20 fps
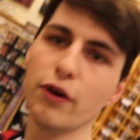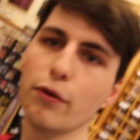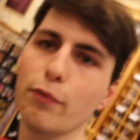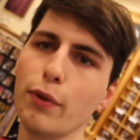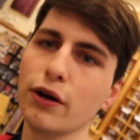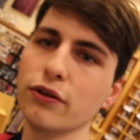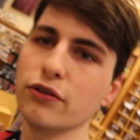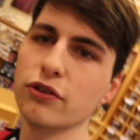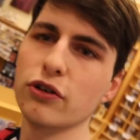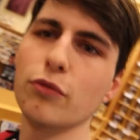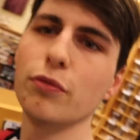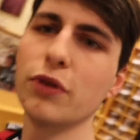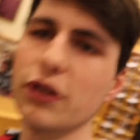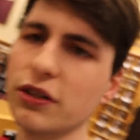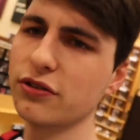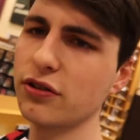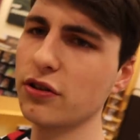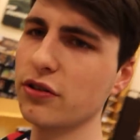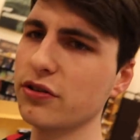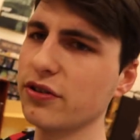or a Barnes & Noble
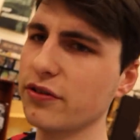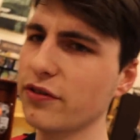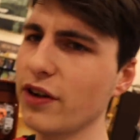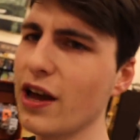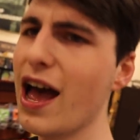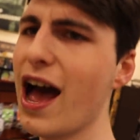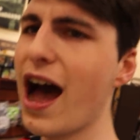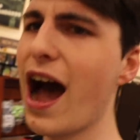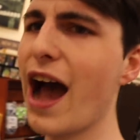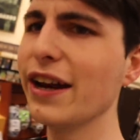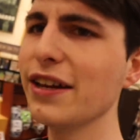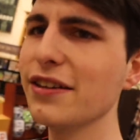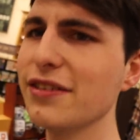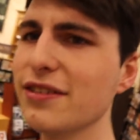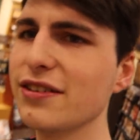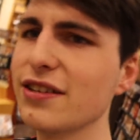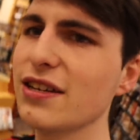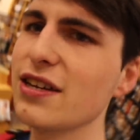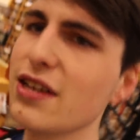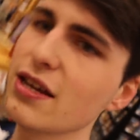exclusive. I didn't
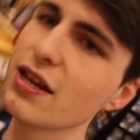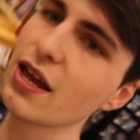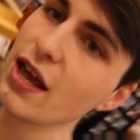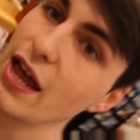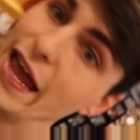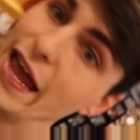see